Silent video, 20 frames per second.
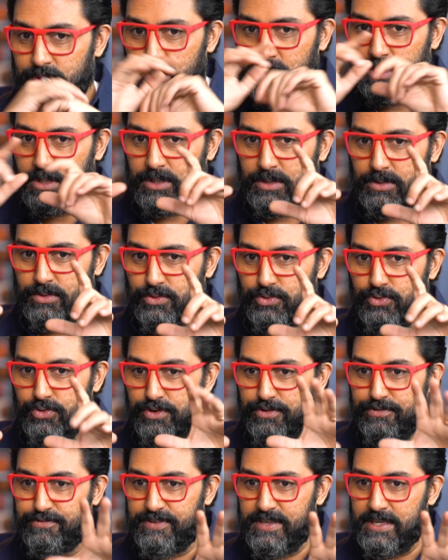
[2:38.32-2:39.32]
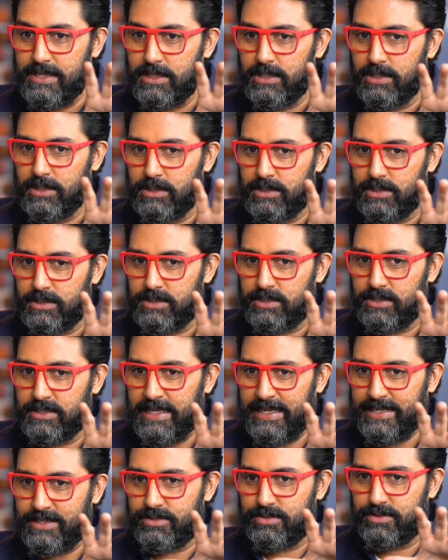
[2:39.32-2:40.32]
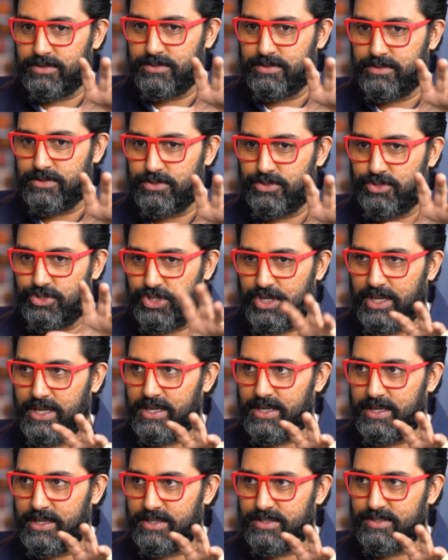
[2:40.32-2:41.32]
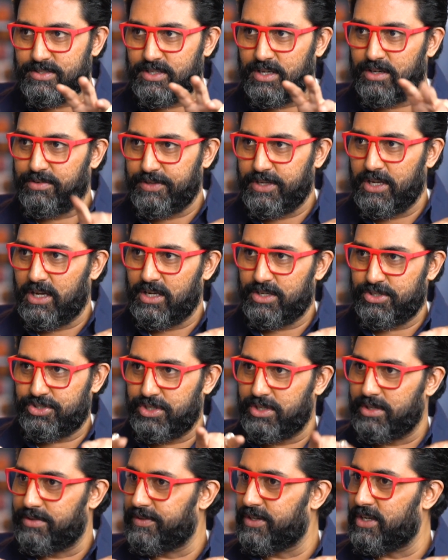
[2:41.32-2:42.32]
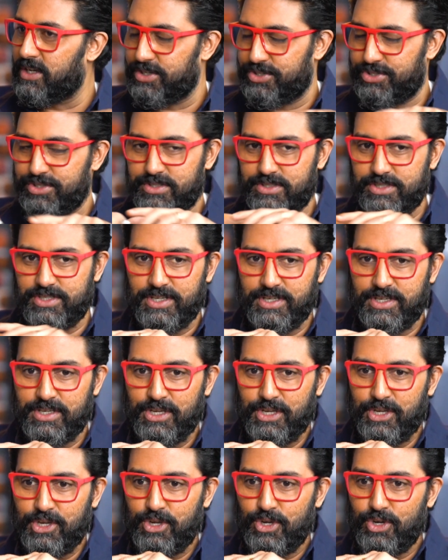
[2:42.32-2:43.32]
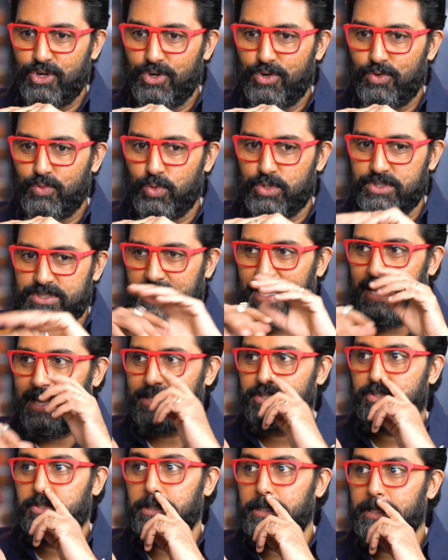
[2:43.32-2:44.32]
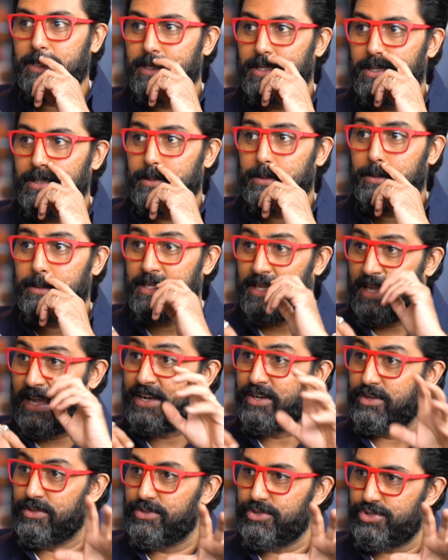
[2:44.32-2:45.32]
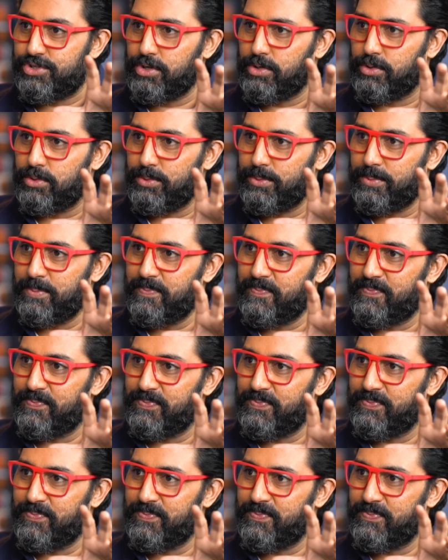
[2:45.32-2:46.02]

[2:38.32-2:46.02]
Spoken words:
the reveal that Jay is Avinash and Avinash is Jay was actually the end of the show.